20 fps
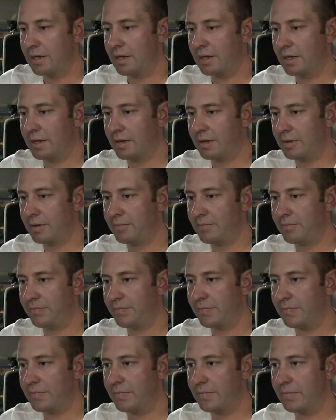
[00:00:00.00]
you're
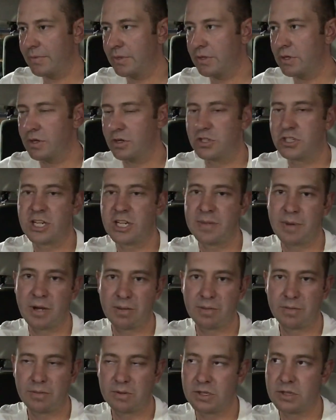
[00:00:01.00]
going
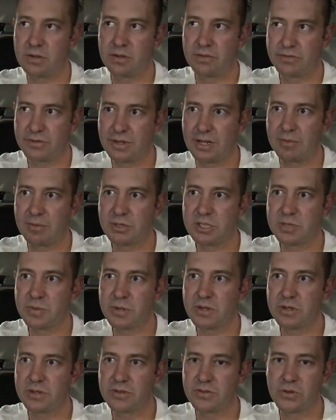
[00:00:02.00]
to fill up just
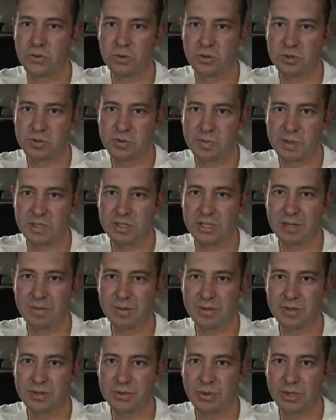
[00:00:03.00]
because fuel is a bit
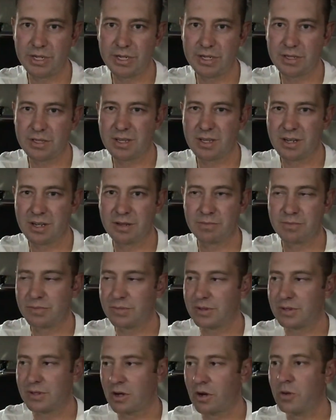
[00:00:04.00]
cheaper this week, and you're going to
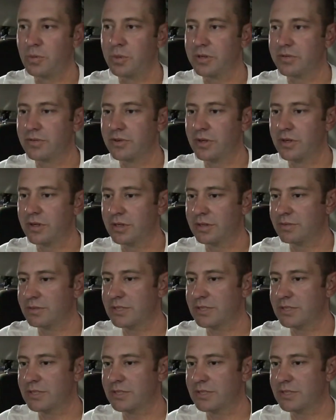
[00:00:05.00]
go a bit further.